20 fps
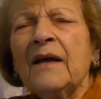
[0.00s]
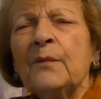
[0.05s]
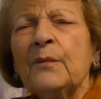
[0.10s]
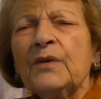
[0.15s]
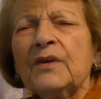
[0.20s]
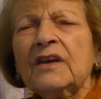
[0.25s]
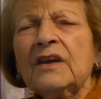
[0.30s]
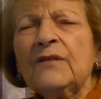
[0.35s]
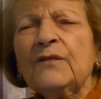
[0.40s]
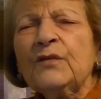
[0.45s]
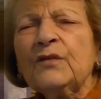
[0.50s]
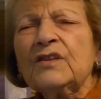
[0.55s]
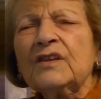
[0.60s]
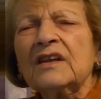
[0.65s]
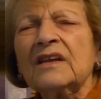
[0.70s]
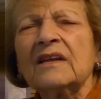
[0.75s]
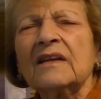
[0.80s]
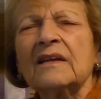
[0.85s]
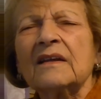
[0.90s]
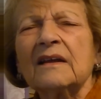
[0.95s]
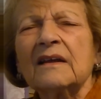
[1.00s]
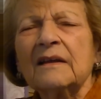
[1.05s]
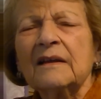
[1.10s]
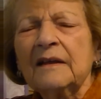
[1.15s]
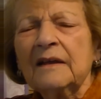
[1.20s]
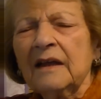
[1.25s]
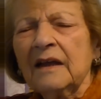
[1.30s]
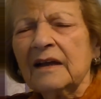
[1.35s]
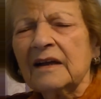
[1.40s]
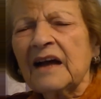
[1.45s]
we give you the
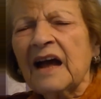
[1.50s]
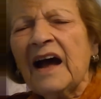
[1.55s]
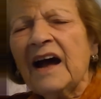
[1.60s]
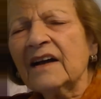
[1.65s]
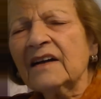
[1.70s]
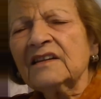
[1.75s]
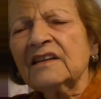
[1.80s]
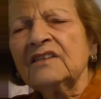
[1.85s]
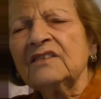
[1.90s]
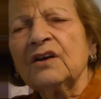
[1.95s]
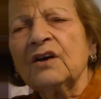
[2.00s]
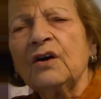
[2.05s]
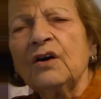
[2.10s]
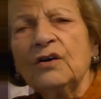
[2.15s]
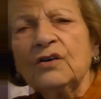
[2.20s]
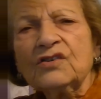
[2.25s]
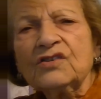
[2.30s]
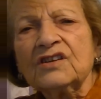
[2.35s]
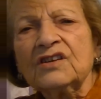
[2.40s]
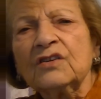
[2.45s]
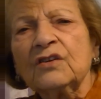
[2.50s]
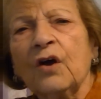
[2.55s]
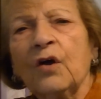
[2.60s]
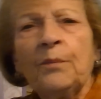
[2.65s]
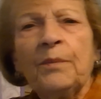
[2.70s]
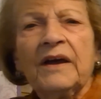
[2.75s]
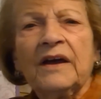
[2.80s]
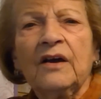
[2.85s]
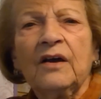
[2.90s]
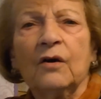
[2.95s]
cart and the horse and go
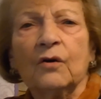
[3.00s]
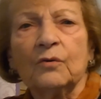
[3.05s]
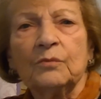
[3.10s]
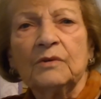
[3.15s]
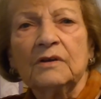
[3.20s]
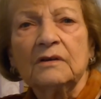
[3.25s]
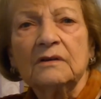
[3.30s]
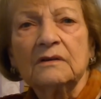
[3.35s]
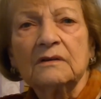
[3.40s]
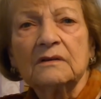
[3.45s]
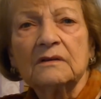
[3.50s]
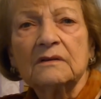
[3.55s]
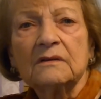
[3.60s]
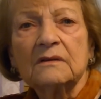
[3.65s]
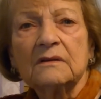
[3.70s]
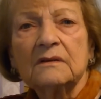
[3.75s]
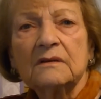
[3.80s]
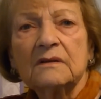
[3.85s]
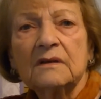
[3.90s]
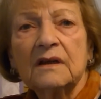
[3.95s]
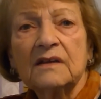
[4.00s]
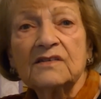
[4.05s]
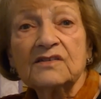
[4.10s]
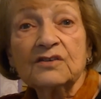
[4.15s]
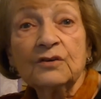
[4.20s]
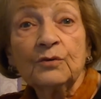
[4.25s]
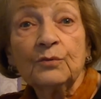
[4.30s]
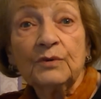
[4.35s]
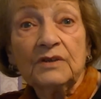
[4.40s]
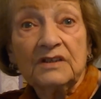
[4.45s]
back home. And
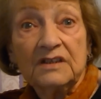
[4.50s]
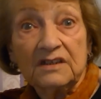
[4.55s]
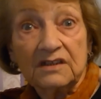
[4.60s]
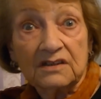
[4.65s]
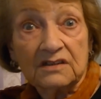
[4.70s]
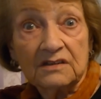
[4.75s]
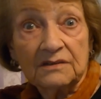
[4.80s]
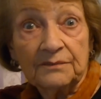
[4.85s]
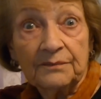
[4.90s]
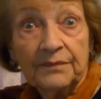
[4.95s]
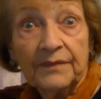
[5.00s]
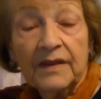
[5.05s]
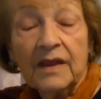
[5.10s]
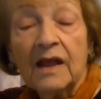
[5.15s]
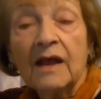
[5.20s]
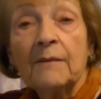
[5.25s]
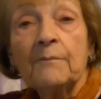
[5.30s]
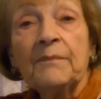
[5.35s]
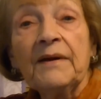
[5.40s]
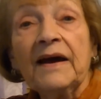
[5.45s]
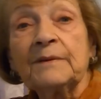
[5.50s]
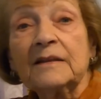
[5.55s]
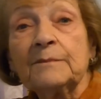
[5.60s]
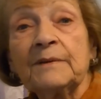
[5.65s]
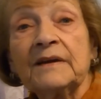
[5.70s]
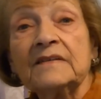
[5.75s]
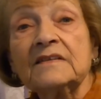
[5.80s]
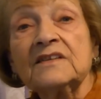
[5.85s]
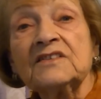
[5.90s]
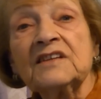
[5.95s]
so we did. But
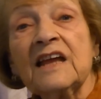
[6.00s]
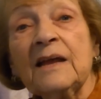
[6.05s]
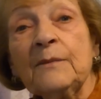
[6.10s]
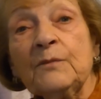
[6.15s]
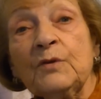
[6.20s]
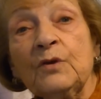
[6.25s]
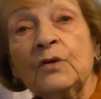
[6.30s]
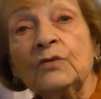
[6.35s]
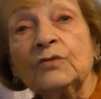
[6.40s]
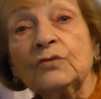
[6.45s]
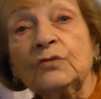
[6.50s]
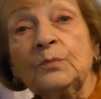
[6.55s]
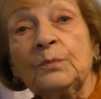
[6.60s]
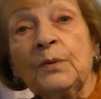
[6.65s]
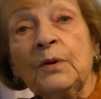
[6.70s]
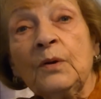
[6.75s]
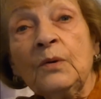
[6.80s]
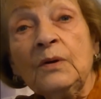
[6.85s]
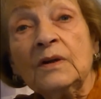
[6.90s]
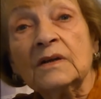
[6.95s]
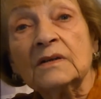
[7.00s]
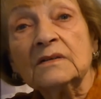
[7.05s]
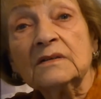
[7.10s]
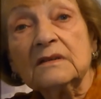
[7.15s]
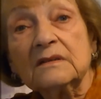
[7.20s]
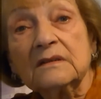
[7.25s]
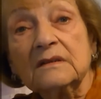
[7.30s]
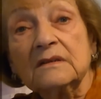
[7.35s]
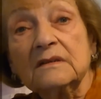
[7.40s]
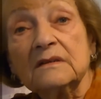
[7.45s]
by the time we got to
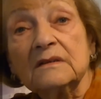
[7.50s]
Poland,